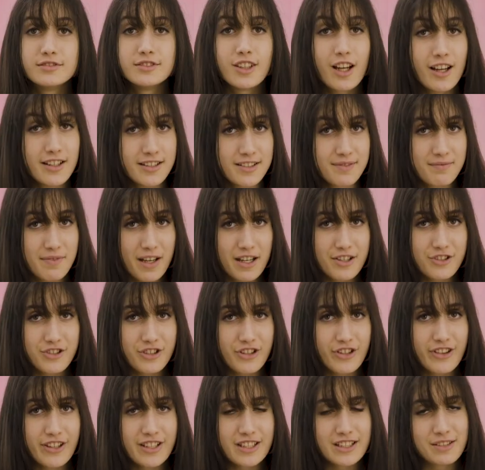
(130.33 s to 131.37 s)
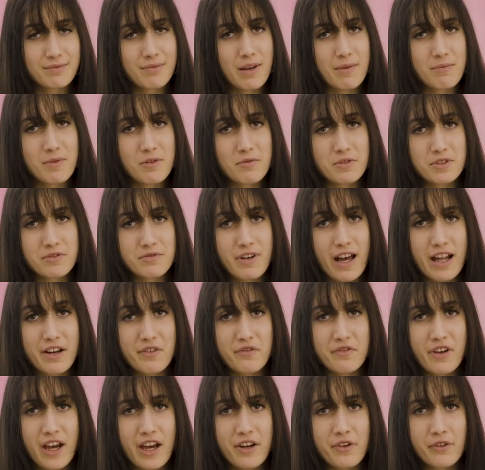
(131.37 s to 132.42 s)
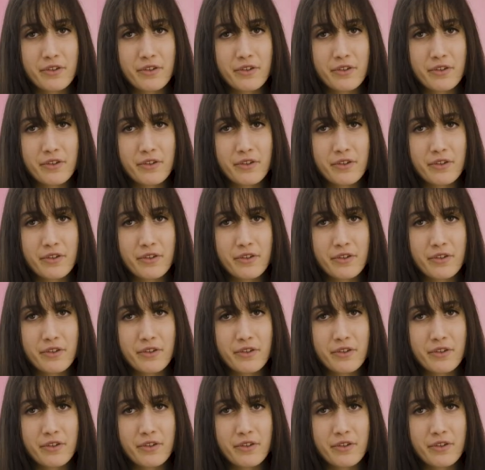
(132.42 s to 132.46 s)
Not to mention, this amendment was ratified